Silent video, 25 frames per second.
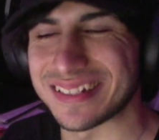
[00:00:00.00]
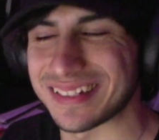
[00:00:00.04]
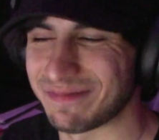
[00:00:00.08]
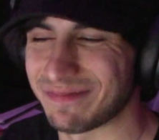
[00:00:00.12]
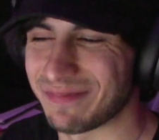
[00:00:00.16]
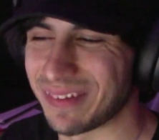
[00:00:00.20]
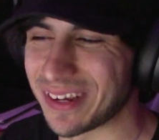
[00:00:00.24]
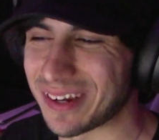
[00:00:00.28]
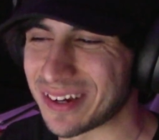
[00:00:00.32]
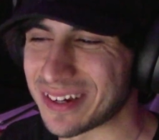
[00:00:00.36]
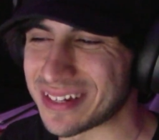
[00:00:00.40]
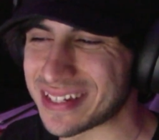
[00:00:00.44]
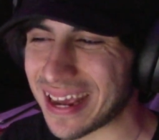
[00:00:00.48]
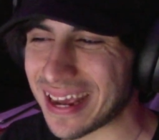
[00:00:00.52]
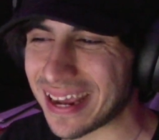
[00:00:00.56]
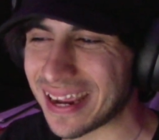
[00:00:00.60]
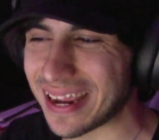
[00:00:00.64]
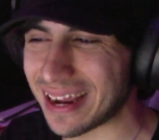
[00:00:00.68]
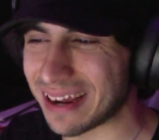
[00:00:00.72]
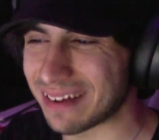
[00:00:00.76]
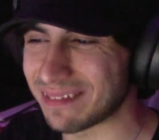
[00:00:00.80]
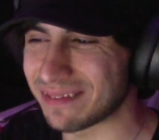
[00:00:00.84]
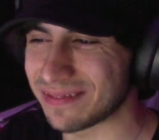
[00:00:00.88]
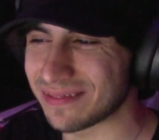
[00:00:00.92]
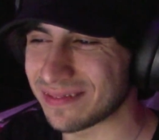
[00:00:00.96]
because I
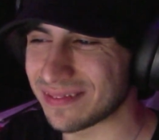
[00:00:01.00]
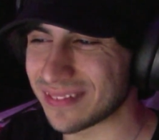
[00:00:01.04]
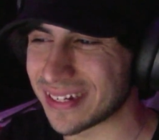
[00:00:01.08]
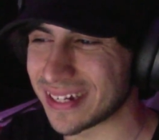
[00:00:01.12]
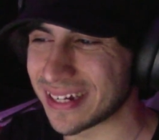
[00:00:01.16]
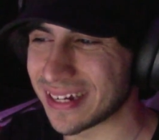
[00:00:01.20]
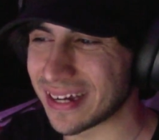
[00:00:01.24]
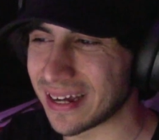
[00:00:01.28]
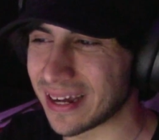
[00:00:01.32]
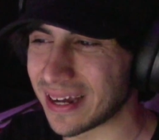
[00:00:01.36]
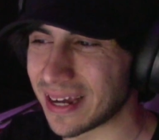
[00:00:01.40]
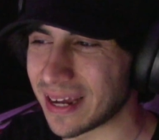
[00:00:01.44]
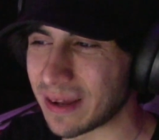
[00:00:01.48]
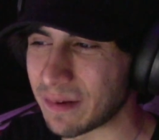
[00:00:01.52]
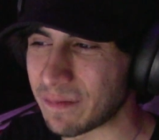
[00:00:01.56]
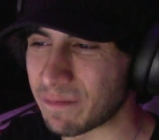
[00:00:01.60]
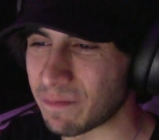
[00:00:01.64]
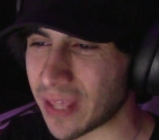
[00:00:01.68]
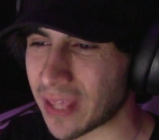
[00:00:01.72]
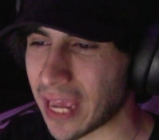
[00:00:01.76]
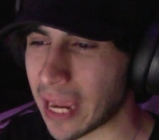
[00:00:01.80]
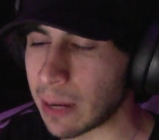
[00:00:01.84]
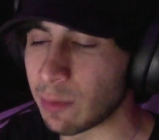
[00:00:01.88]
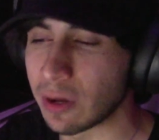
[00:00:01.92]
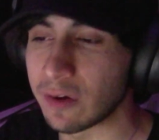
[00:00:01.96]
have uh,
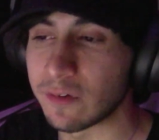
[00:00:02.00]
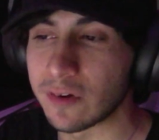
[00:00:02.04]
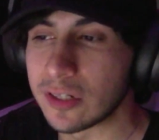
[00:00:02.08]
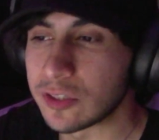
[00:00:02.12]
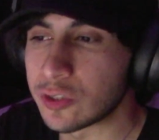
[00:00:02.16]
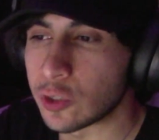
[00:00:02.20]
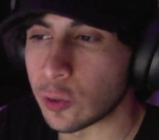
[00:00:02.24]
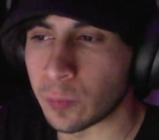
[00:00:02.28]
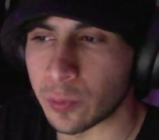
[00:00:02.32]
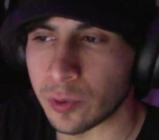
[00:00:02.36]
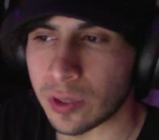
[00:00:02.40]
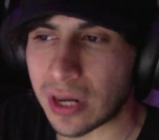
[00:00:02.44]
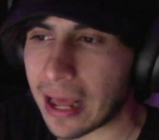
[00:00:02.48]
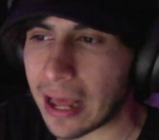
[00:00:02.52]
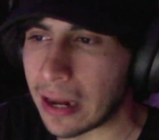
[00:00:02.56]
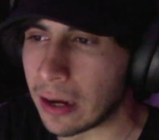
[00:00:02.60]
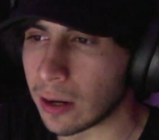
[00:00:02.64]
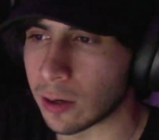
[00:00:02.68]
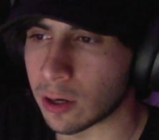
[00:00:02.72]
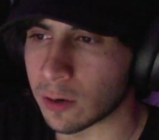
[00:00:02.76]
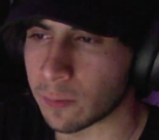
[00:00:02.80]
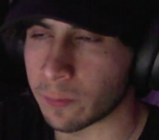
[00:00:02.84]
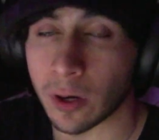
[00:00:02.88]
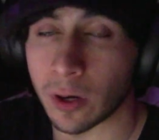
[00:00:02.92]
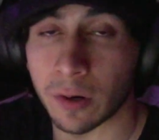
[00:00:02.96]
I'm able to put a lot
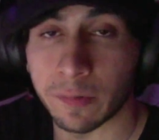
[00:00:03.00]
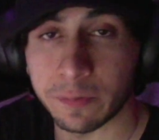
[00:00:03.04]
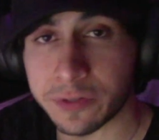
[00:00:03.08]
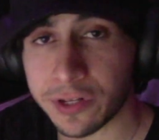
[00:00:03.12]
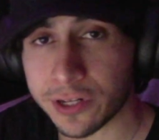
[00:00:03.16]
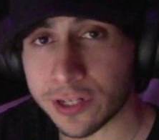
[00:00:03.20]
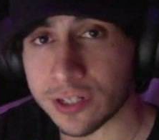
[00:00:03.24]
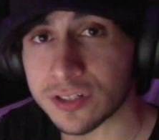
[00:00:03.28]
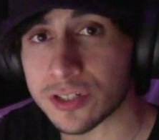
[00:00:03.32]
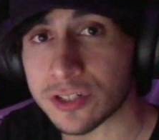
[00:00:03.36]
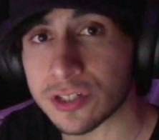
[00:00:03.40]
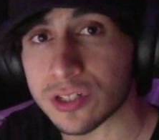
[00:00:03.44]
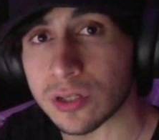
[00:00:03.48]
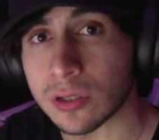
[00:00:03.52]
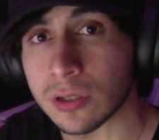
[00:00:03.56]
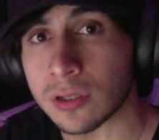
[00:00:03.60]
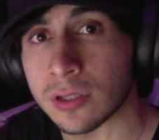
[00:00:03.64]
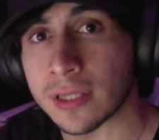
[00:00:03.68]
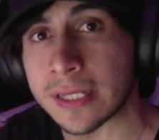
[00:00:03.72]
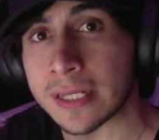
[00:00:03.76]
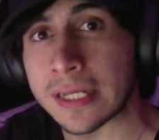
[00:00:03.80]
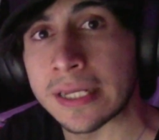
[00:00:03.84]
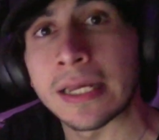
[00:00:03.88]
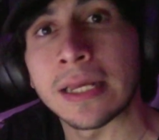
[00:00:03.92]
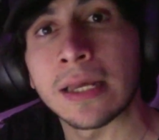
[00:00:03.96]
of options on
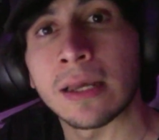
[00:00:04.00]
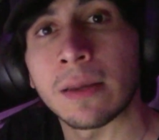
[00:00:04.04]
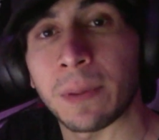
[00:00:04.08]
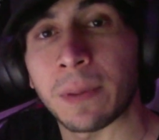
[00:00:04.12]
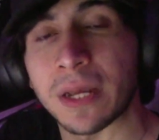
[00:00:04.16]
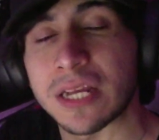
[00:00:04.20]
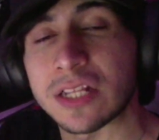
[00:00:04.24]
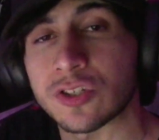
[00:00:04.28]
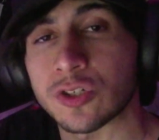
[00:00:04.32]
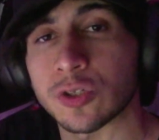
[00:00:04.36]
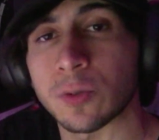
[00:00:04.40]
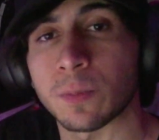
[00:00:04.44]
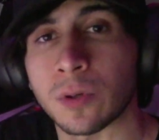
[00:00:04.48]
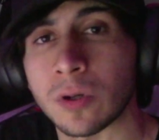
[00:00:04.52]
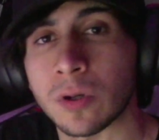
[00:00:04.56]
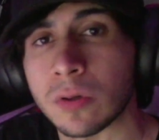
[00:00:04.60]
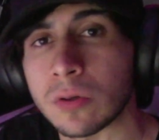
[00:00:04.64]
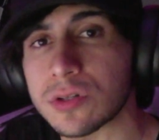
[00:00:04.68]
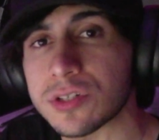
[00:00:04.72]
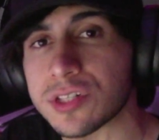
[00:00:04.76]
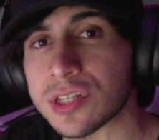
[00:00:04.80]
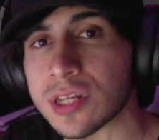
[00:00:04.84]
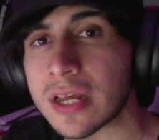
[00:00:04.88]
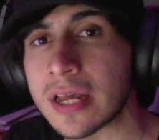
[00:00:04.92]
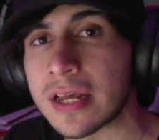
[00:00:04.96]
the Patreon
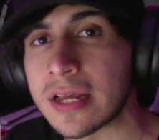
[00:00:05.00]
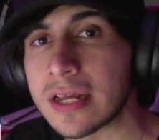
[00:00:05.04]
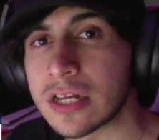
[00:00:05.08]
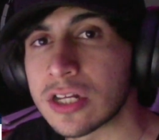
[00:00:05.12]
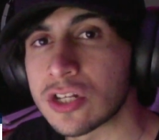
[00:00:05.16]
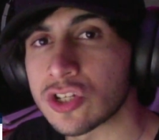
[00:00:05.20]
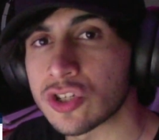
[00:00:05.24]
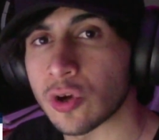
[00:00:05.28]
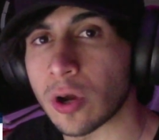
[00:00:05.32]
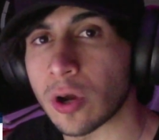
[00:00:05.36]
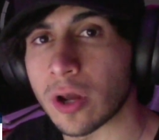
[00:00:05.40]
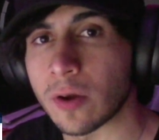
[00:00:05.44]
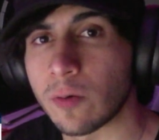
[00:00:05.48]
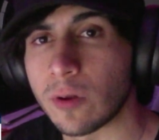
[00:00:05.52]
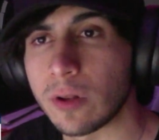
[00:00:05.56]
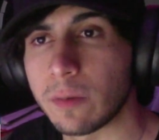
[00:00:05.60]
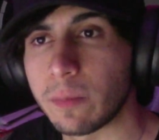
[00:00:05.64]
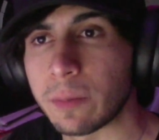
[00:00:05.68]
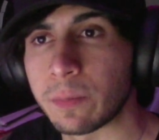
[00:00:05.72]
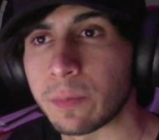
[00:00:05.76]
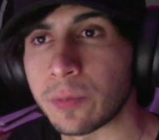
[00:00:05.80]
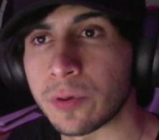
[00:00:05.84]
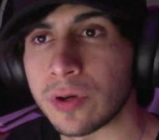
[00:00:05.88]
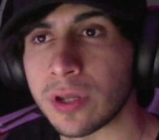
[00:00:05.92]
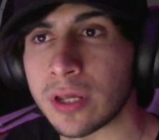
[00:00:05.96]
polls, so I will be
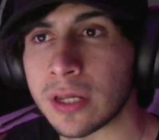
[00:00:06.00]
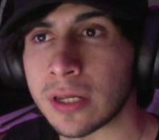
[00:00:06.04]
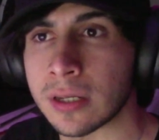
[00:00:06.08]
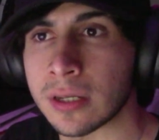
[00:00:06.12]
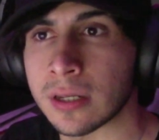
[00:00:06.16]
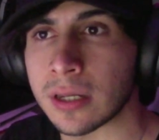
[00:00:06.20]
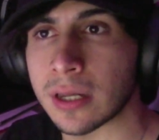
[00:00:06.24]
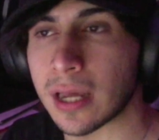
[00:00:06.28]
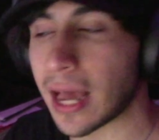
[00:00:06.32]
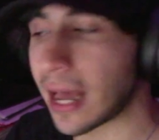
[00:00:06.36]
putting a